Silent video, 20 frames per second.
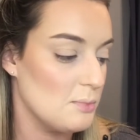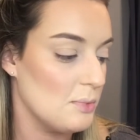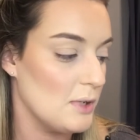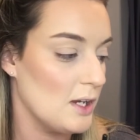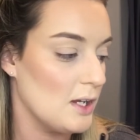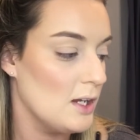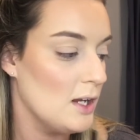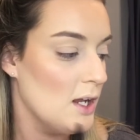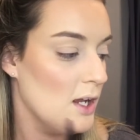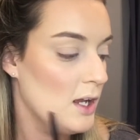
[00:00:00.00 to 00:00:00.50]

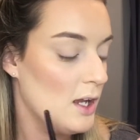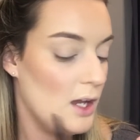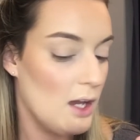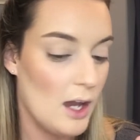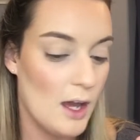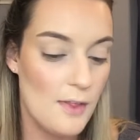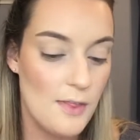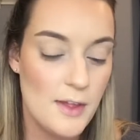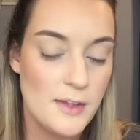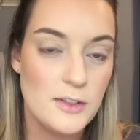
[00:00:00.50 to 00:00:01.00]
But
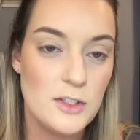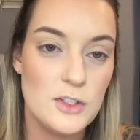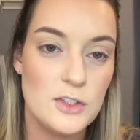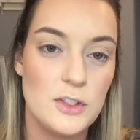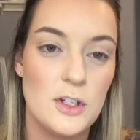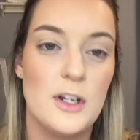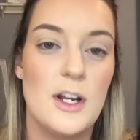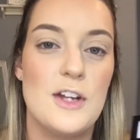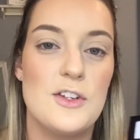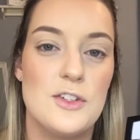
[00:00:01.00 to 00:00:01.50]
I think to
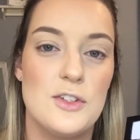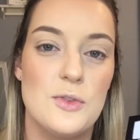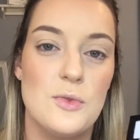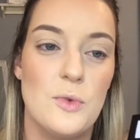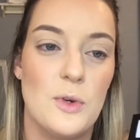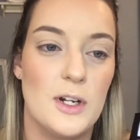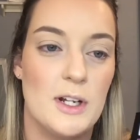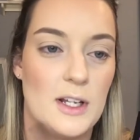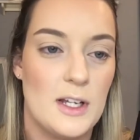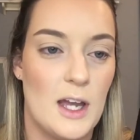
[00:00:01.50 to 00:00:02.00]
start, I do
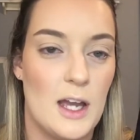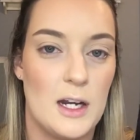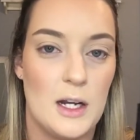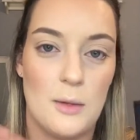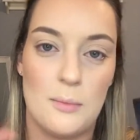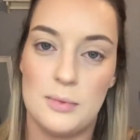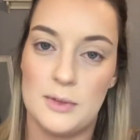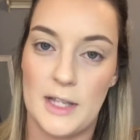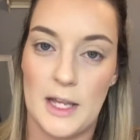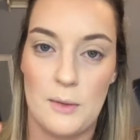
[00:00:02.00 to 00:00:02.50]
want to kind
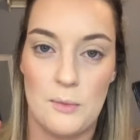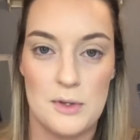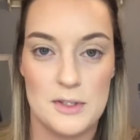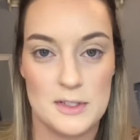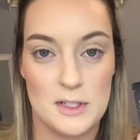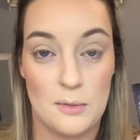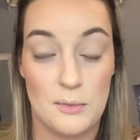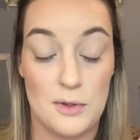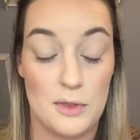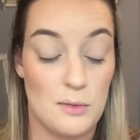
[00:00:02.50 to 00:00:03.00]
of play with
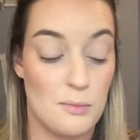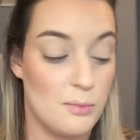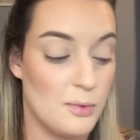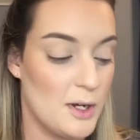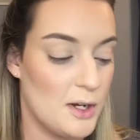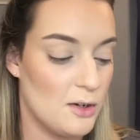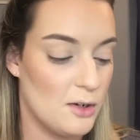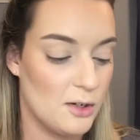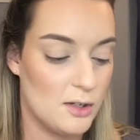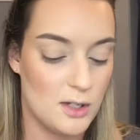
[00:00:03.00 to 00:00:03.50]
some of the
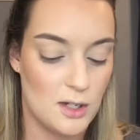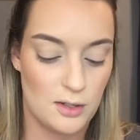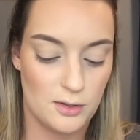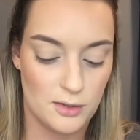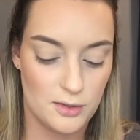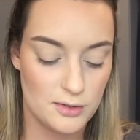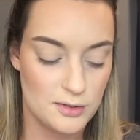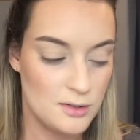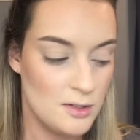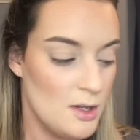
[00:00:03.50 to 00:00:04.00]
brighter
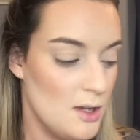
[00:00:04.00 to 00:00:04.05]
colors.